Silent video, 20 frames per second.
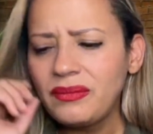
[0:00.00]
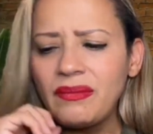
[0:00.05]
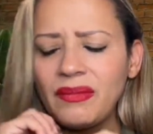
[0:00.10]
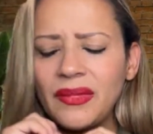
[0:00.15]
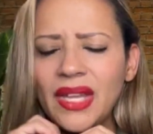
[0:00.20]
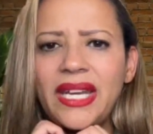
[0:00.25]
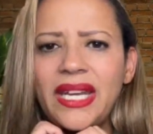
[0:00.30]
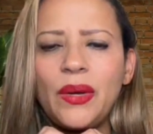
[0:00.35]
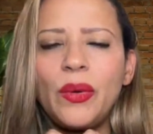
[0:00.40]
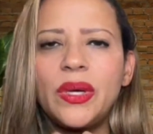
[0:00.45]

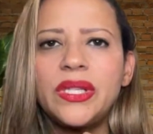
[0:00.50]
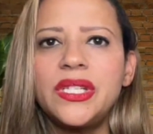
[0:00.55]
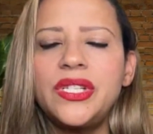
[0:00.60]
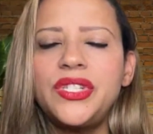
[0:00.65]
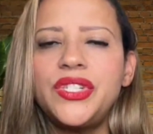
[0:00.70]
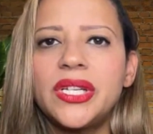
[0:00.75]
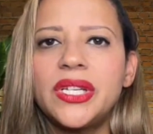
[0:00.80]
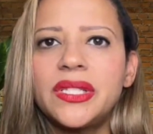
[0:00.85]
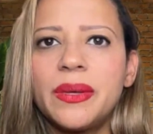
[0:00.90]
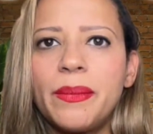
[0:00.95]
And it wasn't
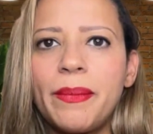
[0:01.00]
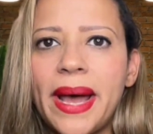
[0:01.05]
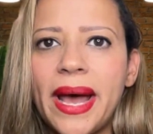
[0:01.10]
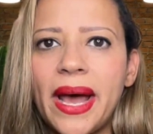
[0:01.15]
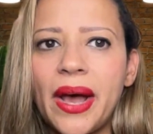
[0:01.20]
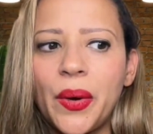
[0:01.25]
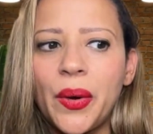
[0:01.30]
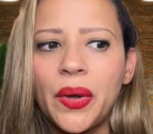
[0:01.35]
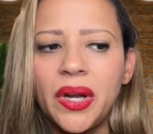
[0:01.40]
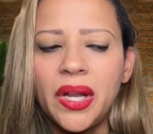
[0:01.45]
just
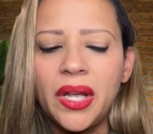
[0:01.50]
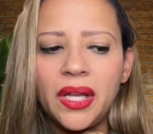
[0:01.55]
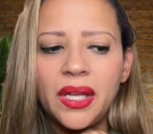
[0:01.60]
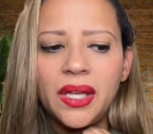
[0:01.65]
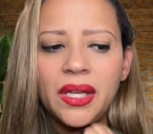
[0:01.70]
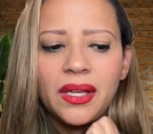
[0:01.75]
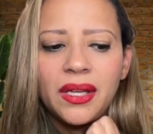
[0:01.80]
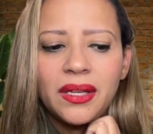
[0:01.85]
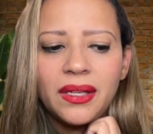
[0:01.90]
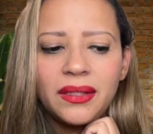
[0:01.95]
about
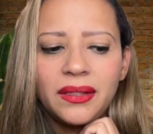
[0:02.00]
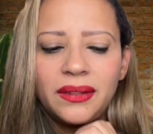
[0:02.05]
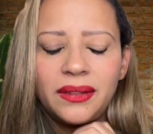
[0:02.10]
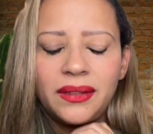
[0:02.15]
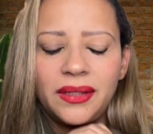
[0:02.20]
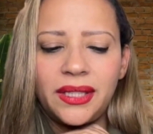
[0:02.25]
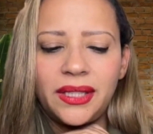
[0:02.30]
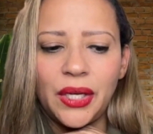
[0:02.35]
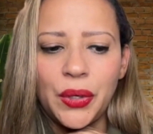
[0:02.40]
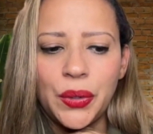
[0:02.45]

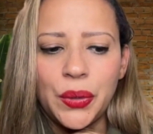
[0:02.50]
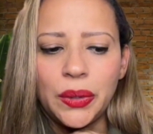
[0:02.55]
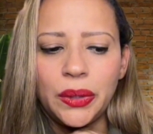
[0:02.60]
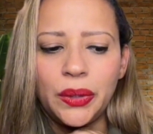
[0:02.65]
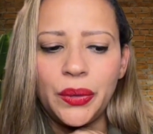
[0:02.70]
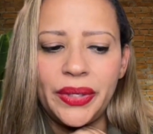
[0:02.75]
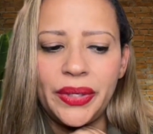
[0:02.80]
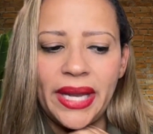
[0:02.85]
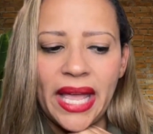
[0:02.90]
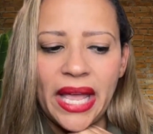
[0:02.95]
the
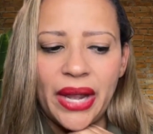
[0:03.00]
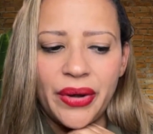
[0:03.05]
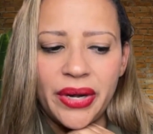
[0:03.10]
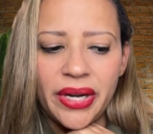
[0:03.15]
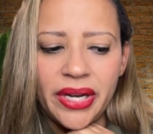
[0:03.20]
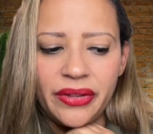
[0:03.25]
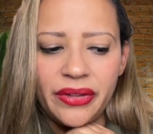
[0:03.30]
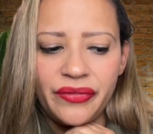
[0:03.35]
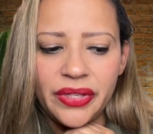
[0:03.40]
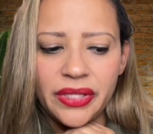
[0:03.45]
Hulu
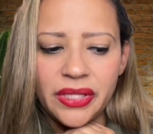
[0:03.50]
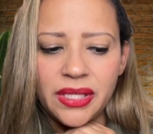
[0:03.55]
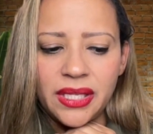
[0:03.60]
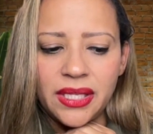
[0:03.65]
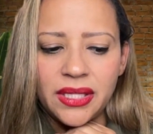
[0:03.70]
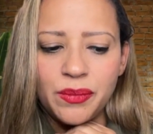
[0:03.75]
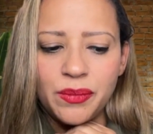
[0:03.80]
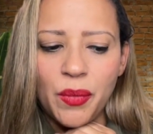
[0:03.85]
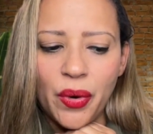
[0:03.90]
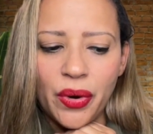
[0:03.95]
narrative.
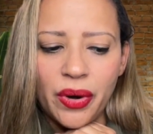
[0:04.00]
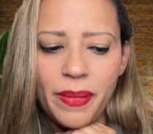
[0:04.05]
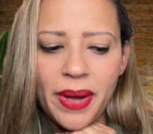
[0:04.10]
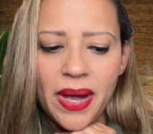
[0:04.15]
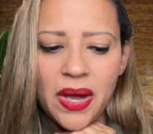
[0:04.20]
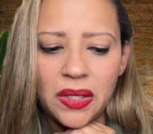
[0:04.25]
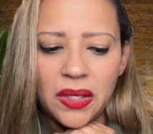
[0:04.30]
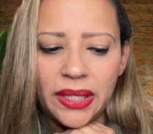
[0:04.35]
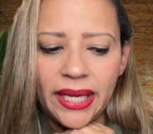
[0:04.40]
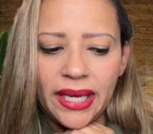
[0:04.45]
It's more
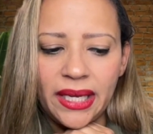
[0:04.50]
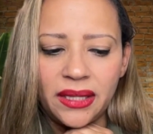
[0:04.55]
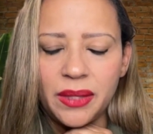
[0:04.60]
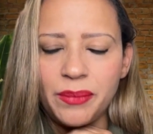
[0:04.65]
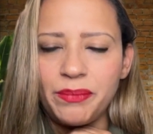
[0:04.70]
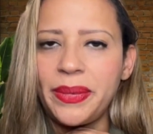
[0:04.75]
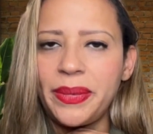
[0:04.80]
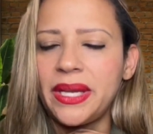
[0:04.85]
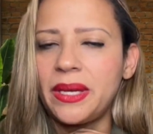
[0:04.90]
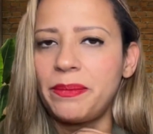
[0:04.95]
about like the
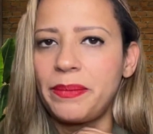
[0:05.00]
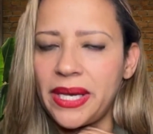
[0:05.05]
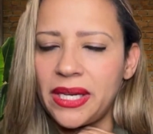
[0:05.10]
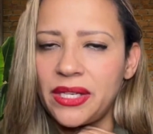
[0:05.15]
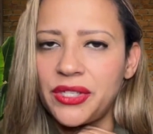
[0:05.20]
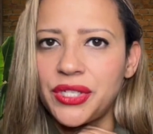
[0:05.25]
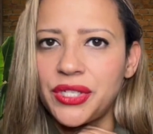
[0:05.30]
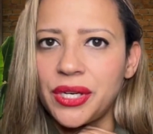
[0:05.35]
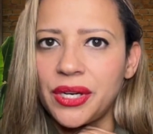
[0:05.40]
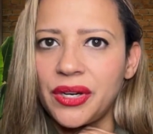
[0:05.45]
big
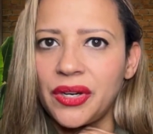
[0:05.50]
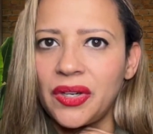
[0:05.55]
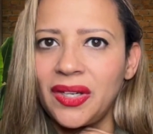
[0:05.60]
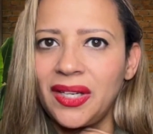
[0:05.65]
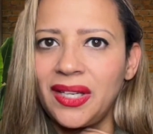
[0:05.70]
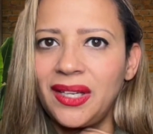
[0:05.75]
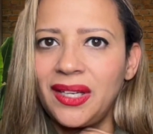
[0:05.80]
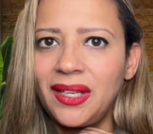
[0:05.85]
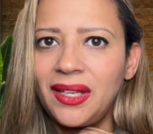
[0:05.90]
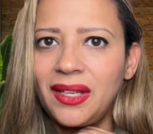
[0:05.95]
picture
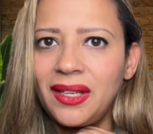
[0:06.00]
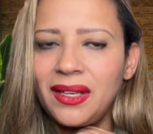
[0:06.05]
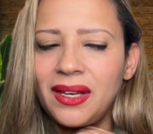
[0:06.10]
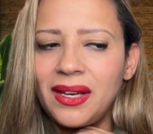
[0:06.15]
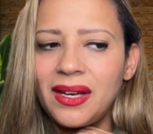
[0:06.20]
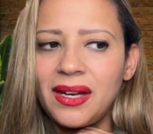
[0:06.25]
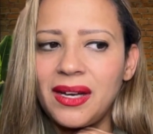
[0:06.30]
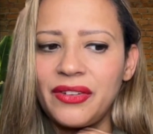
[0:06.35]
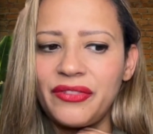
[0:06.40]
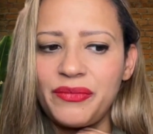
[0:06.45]
of